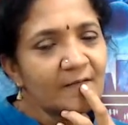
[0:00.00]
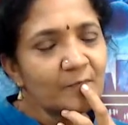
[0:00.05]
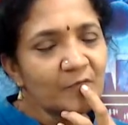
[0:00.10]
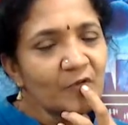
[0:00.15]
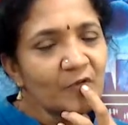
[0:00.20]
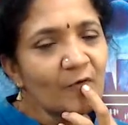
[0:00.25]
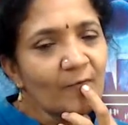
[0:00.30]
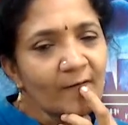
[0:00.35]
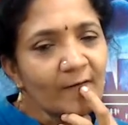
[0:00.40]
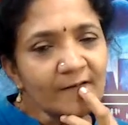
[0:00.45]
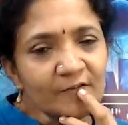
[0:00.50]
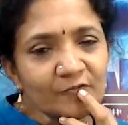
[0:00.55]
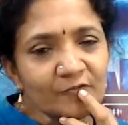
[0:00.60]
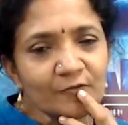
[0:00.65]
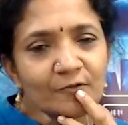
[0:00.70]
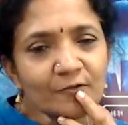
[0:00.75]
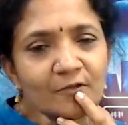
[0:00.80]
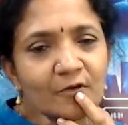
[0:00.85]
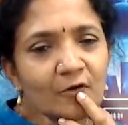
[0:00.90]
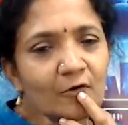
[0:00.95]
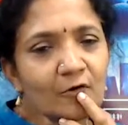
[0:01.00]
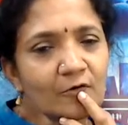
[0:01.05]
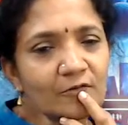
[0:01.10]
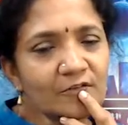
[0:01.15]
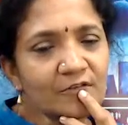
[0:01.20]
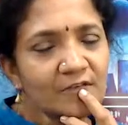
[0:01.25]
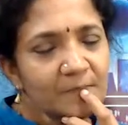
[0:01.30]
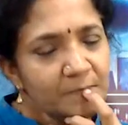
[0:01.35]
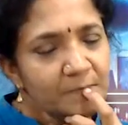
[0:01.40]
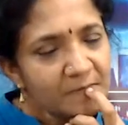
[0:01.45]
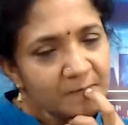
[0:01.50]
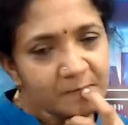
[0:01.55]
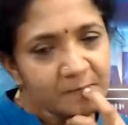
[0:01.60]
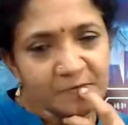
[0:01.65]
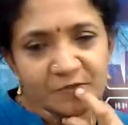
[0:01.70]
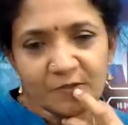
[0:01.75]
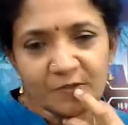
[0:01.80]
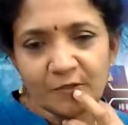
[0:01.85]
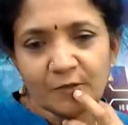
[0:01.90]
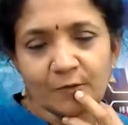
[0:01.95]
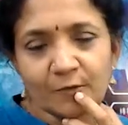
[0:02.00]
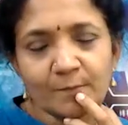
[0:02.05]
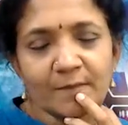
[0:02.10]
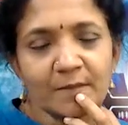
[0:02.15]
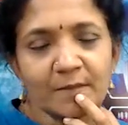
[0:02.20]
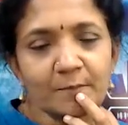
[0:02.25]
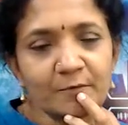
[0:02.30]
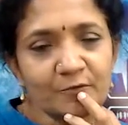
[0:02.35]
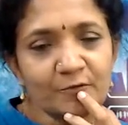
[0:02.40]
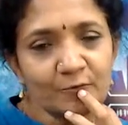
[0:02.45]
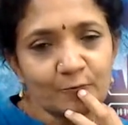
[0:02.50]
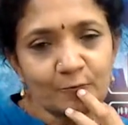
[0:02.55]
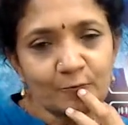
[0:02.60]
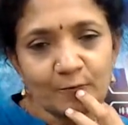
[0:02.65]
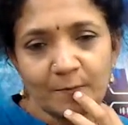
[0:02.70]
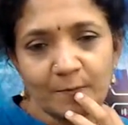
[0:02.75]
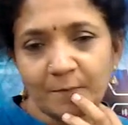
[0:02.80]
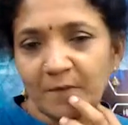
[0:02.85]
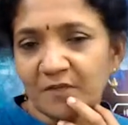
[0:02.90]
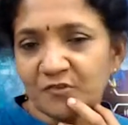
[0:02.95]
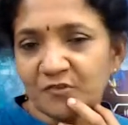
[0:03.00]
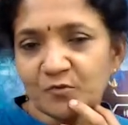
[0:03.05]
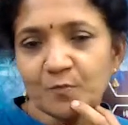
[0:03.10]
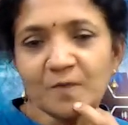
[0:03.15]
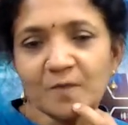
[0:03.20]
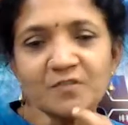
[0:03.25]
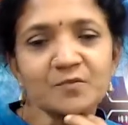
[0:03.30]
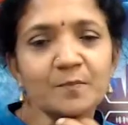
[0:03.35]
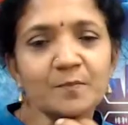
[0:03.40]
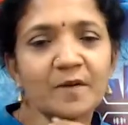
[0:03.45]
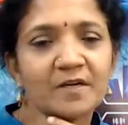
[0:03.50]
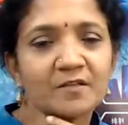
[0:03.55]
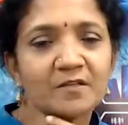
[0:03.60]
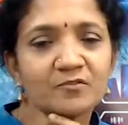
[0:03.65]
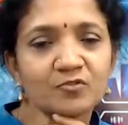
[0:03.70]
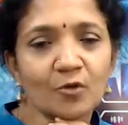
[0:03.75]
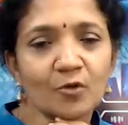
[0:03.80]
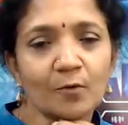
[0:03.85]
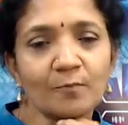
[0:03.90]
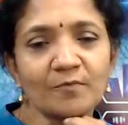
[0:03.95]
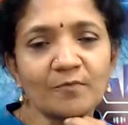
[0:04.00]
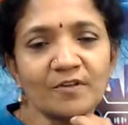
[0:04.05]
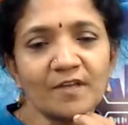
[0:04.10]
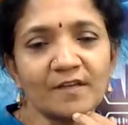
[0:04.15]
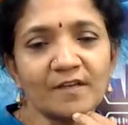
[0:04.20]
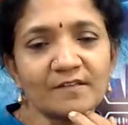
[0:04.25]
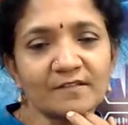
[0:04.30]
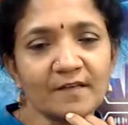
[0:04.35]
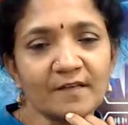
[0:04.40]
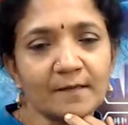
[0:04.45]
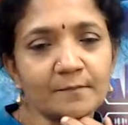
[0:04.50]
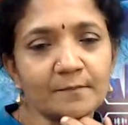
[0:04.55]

You have understood the concepts, I'm sure you'll be able to do a much, much better job with it.